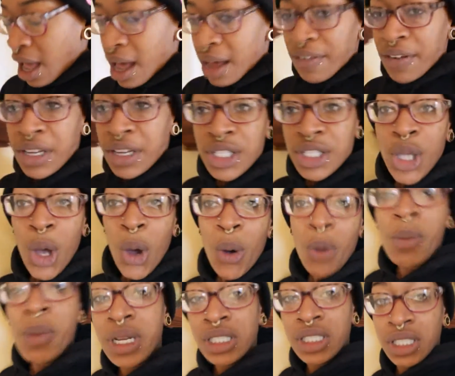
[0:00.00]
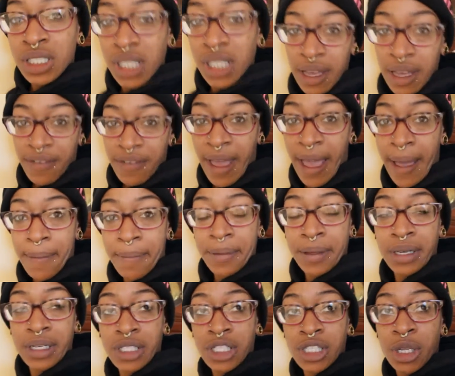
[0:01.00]
I've had so much stuff
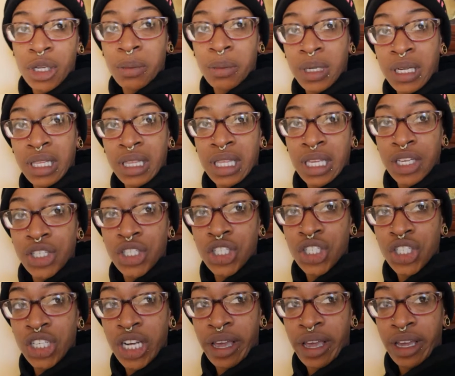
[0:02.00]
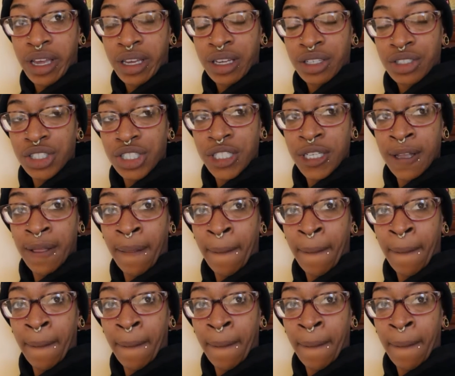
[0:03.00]
happen, so many things change.